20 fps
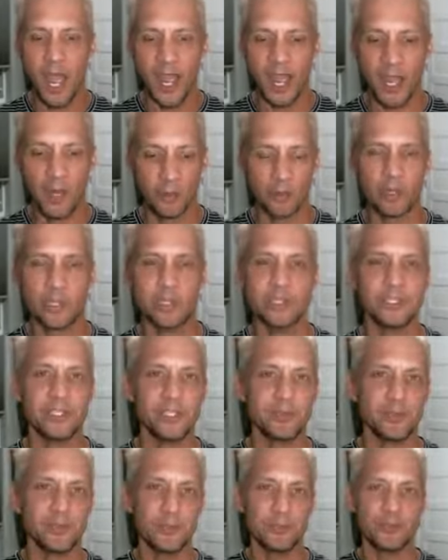I wanted to
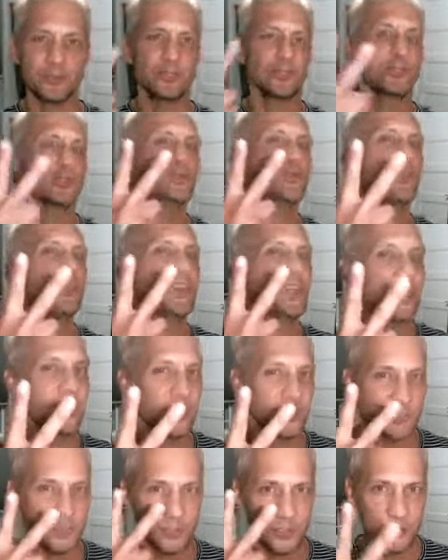give you two
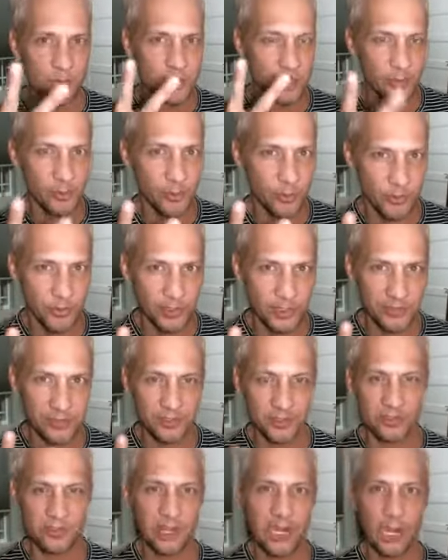simple things
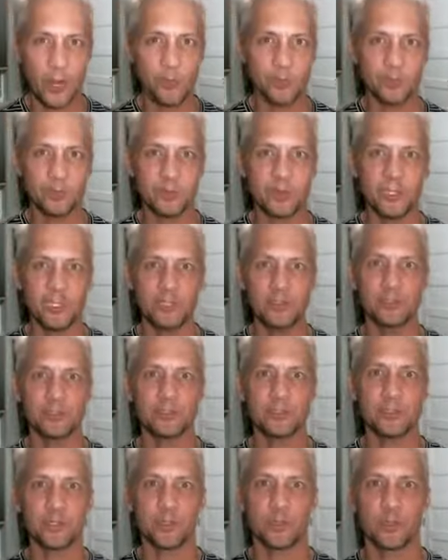that have helped me
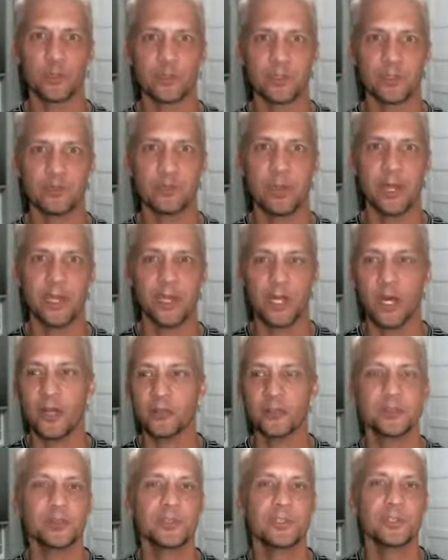during the course of my
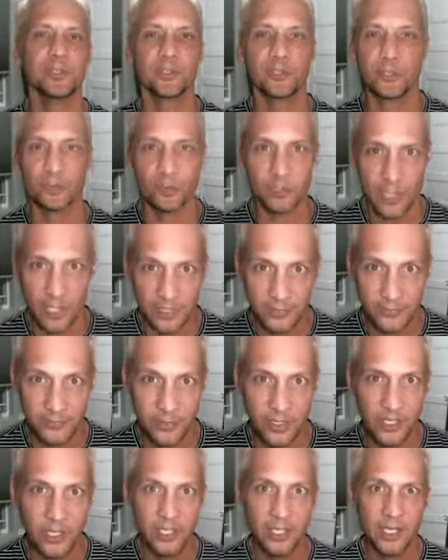entrepreneurial
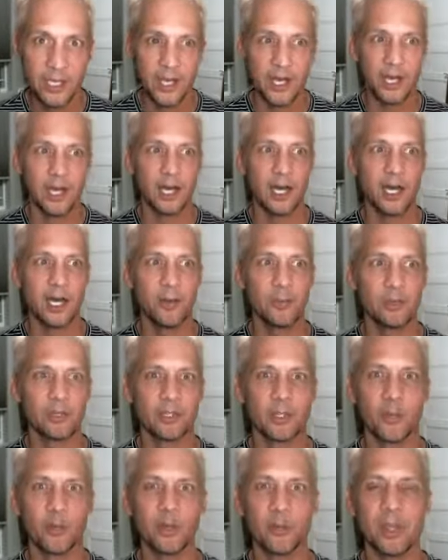life,
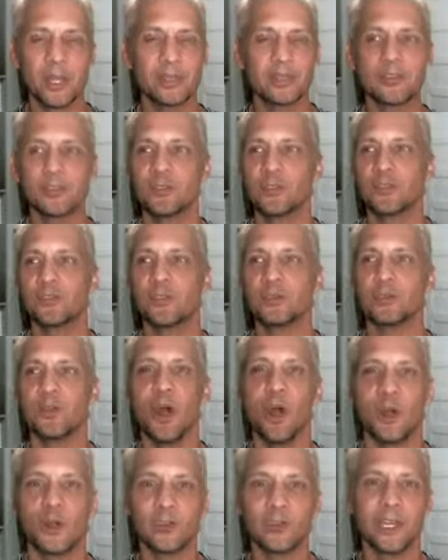going back to as
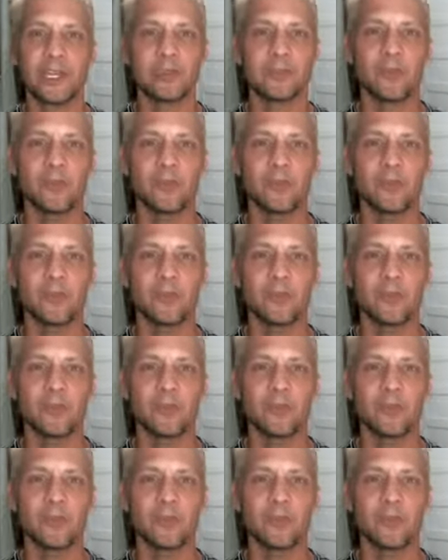long as I can